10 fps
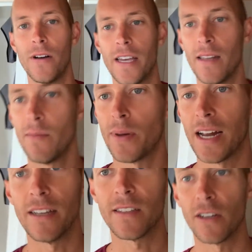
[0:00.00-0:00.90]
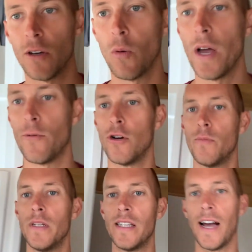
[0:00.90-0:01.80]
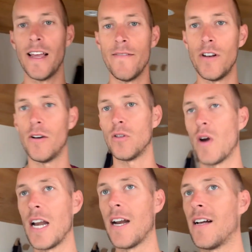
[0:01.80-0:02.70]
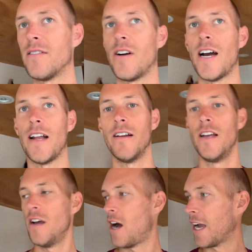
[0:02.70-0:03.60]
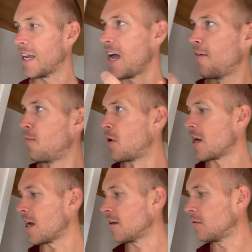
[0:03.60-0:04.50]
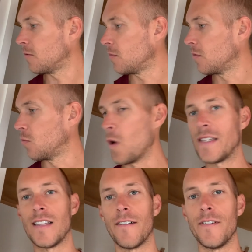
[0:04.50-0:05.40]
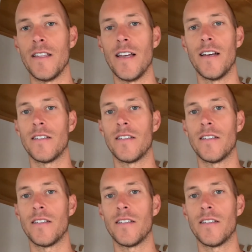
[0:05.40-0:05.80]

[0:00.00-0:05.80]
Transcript: in, but it's a wet room, is that even though it's raining outside, I can have my wet stuff in there.